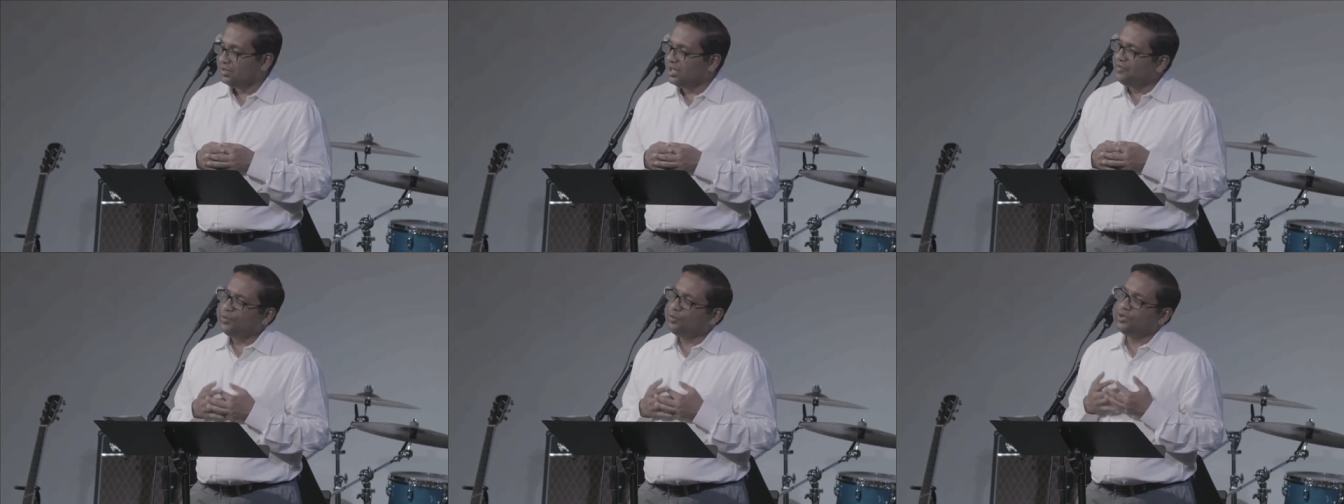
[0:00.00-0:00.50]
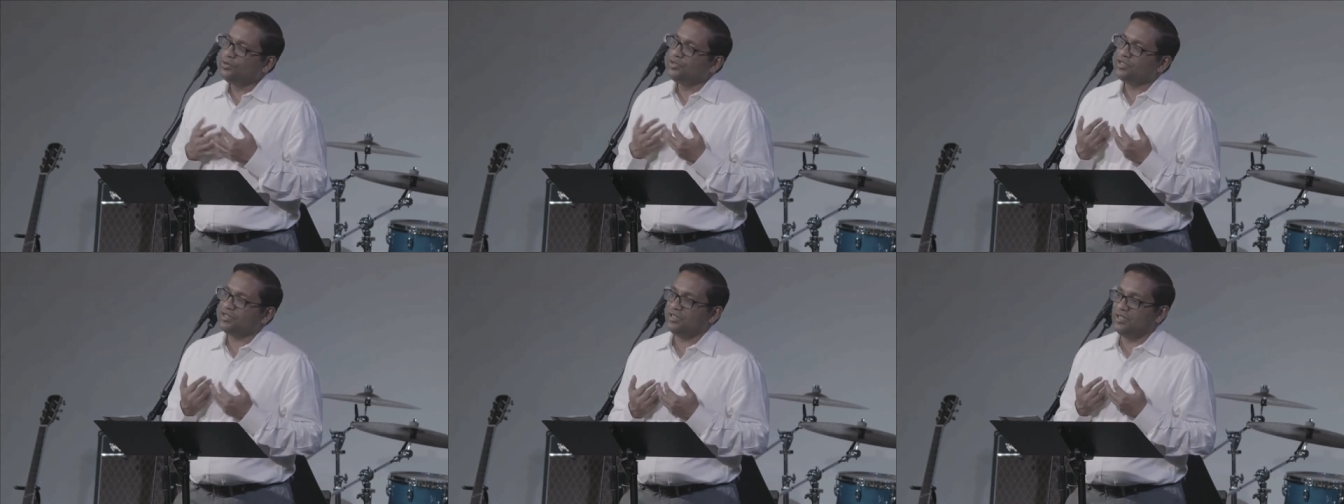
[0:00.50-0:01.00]
Everyone who
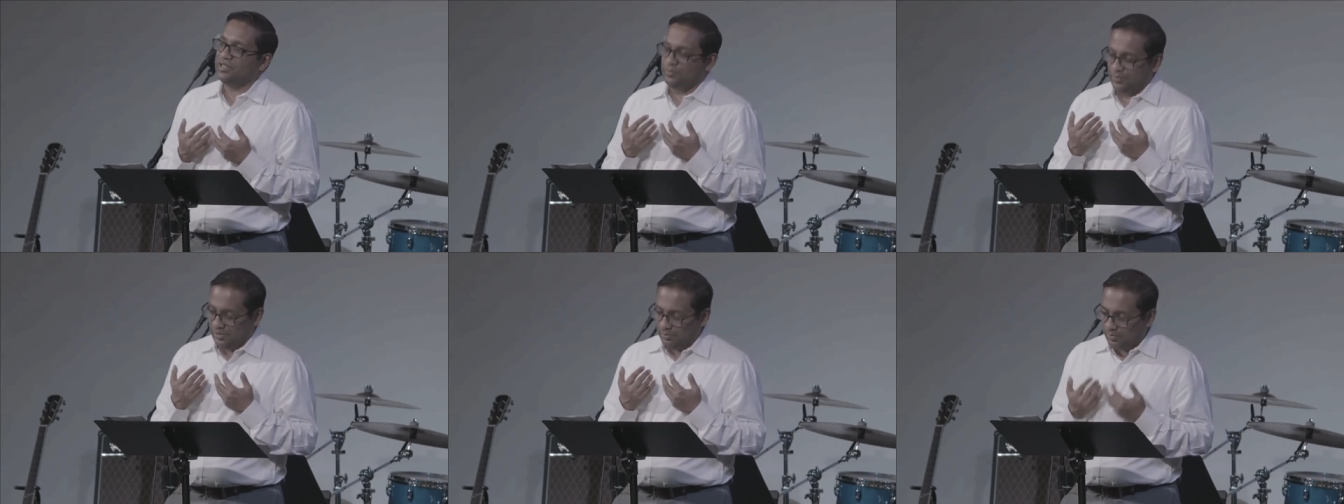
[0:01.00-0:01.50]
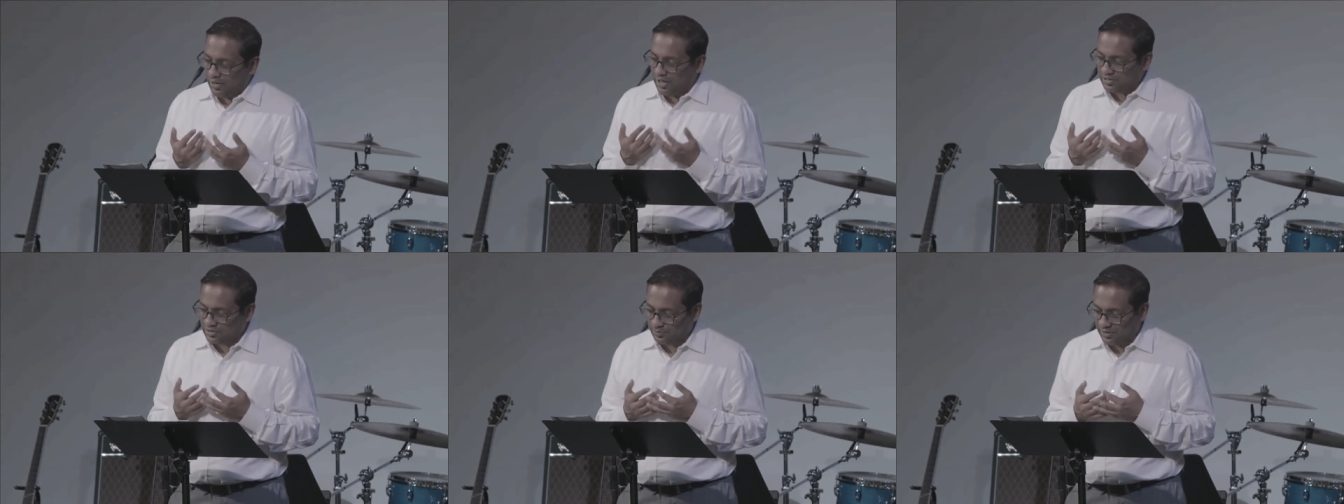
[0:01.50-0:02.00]
sees me
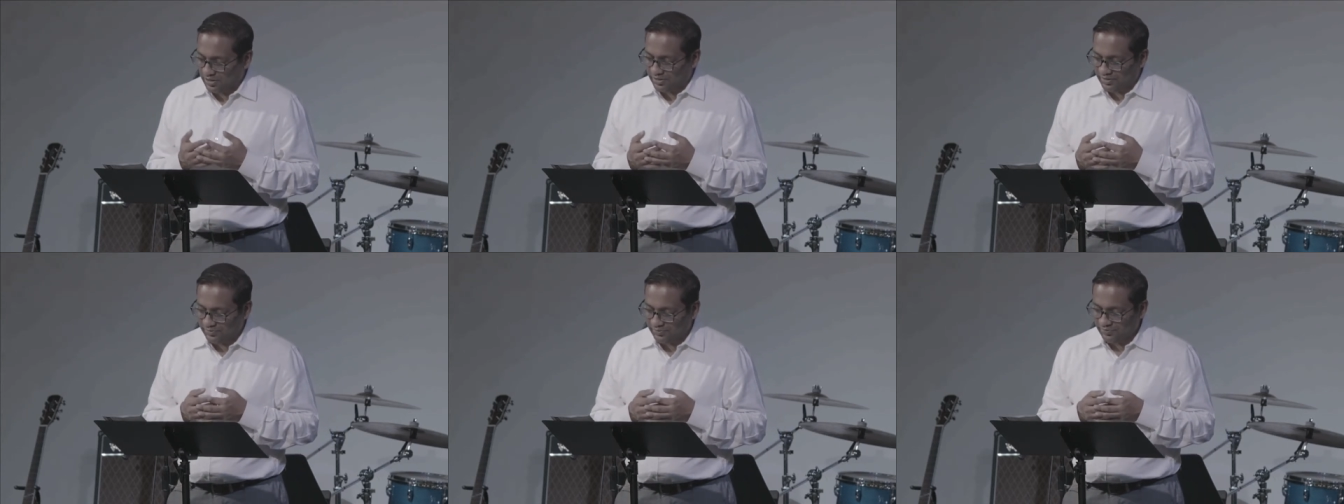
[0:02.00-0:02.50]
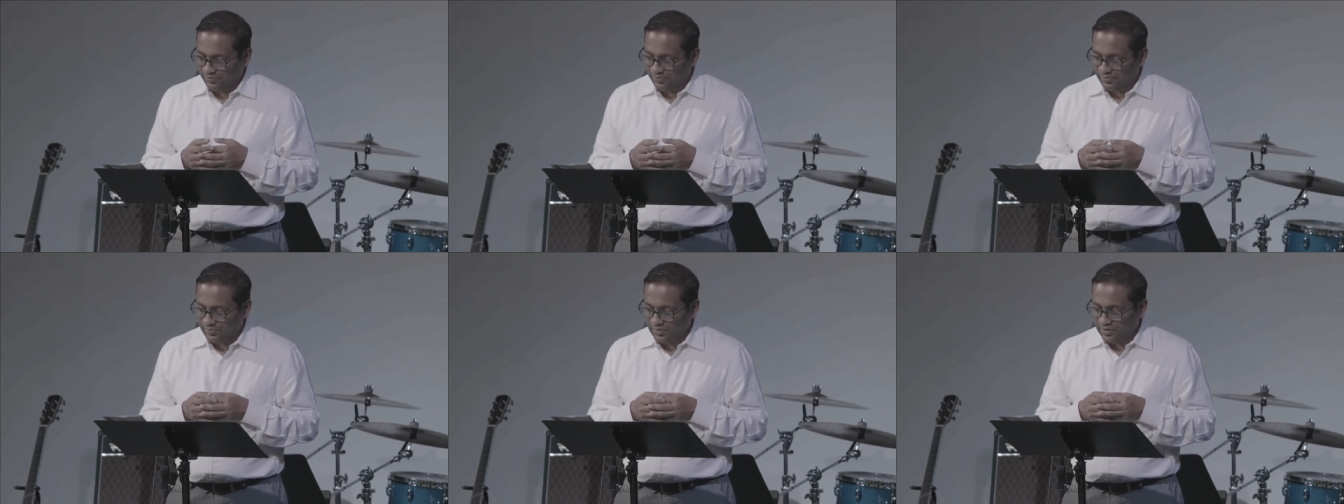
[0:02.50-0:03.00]
mocks me.
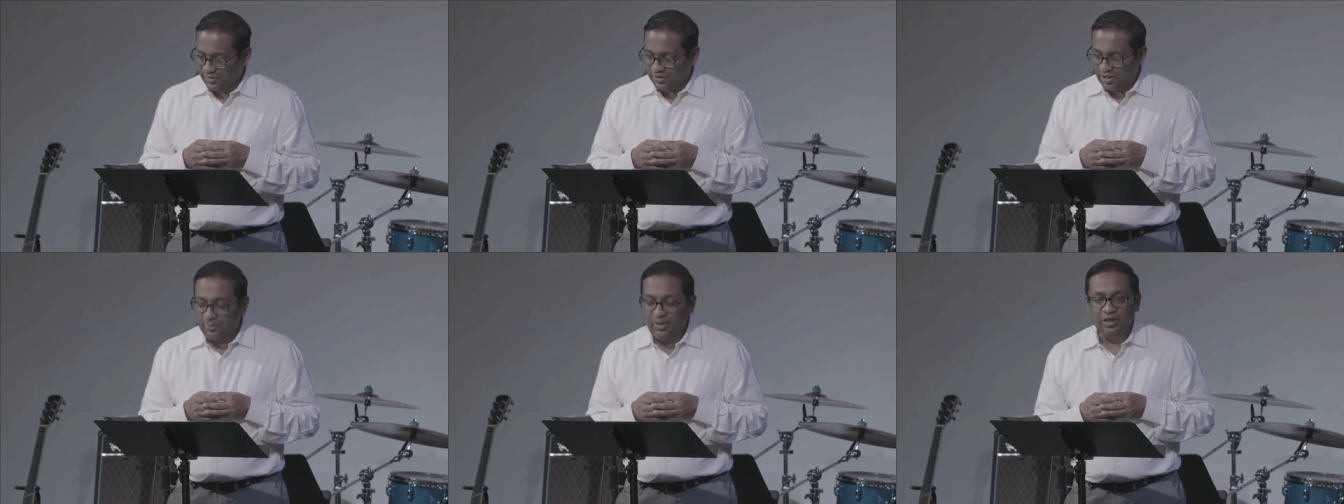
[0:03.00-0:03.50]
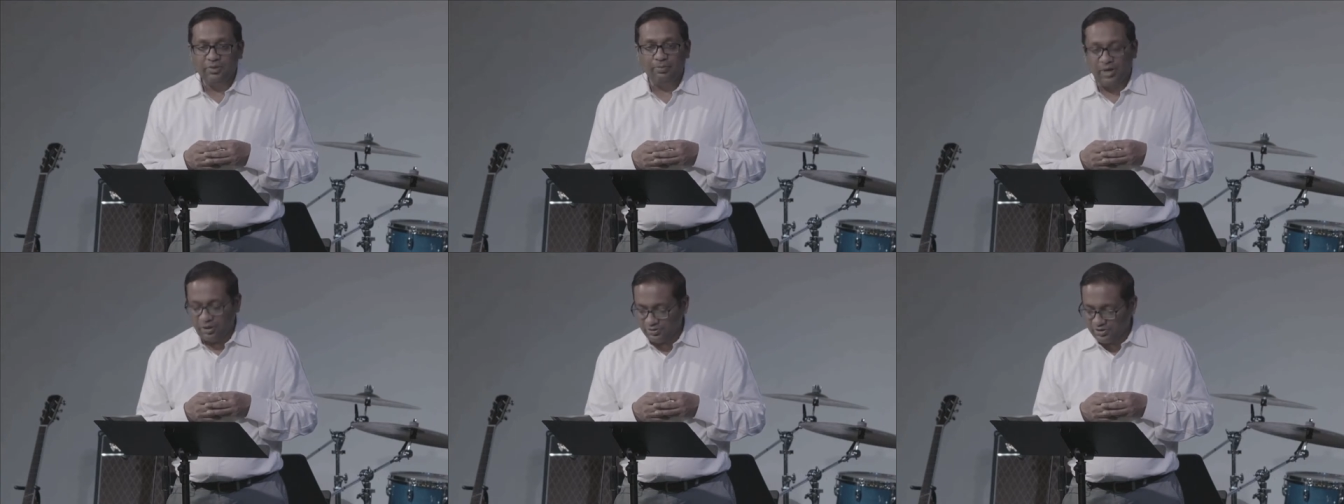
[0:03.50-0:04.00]
They make
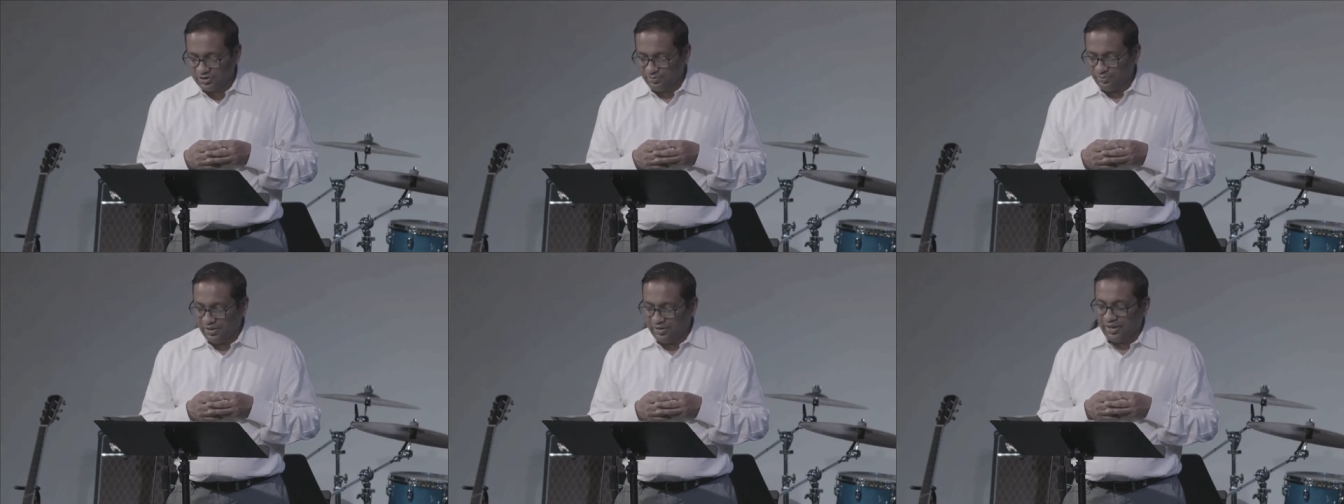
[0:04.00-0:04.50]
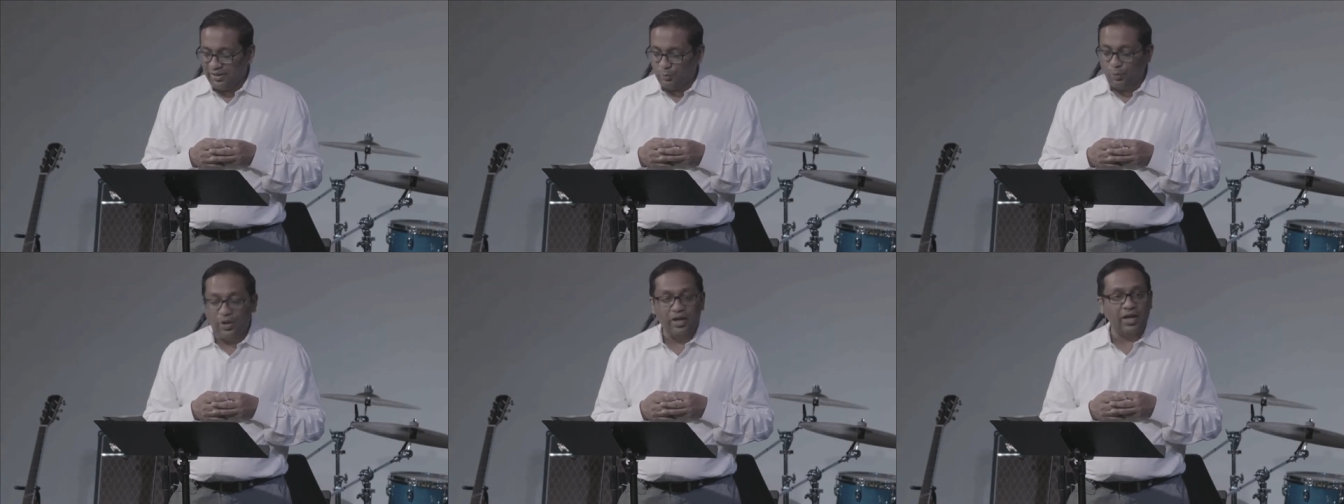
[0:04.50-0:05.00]
mouths at me. They
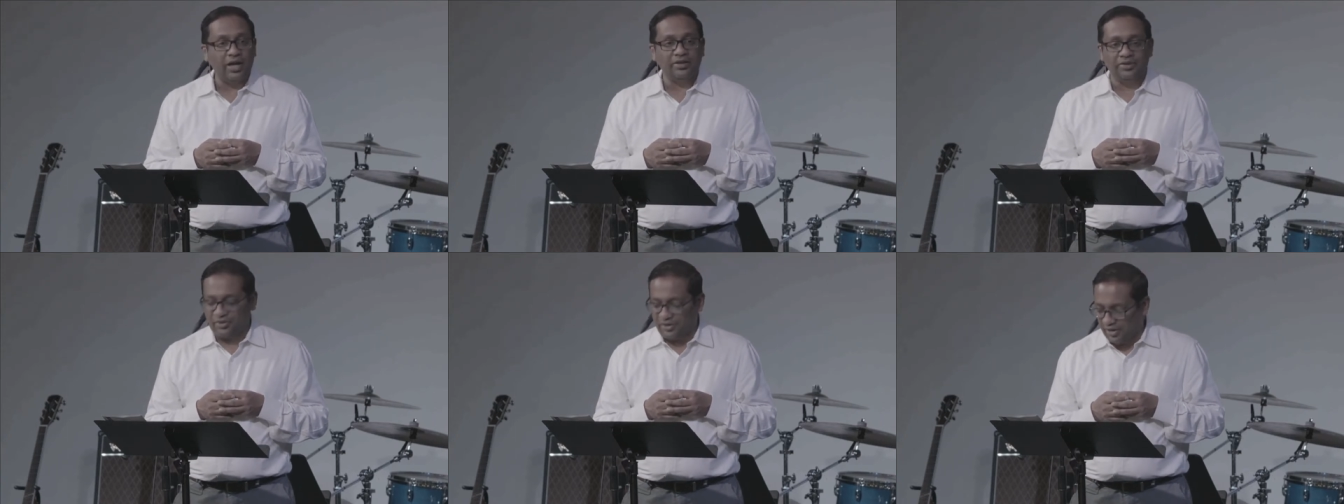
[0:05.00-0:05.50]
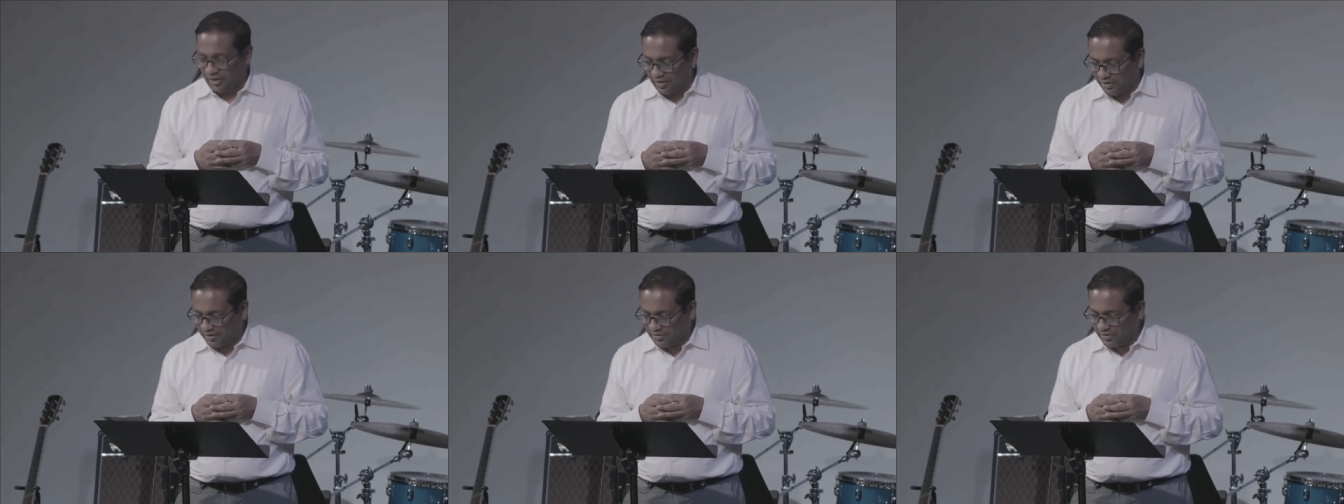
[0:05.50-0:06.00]
wag their
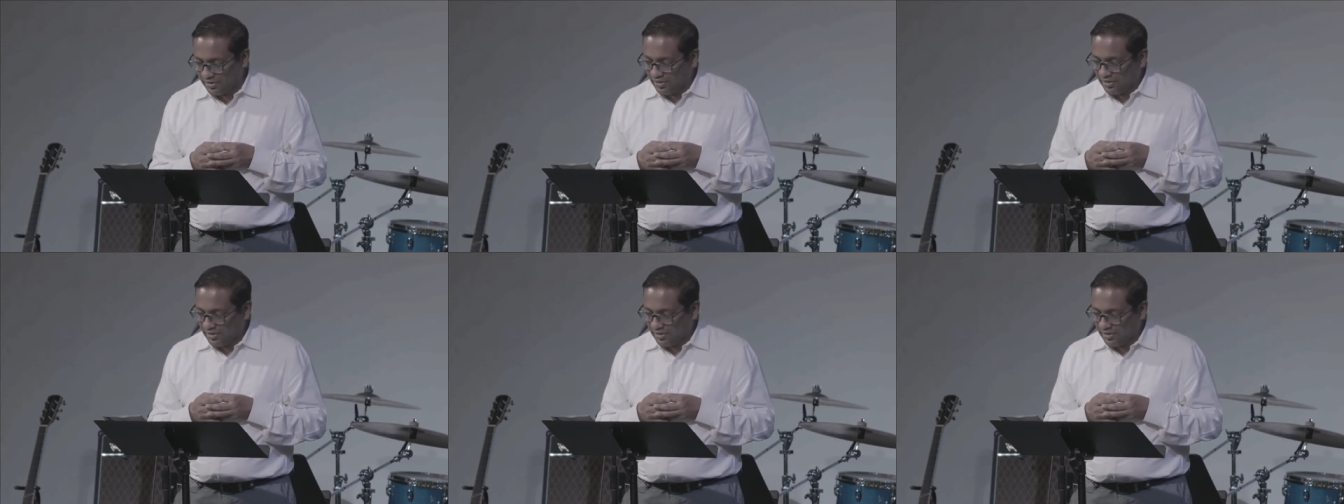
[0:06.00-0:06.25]
heads.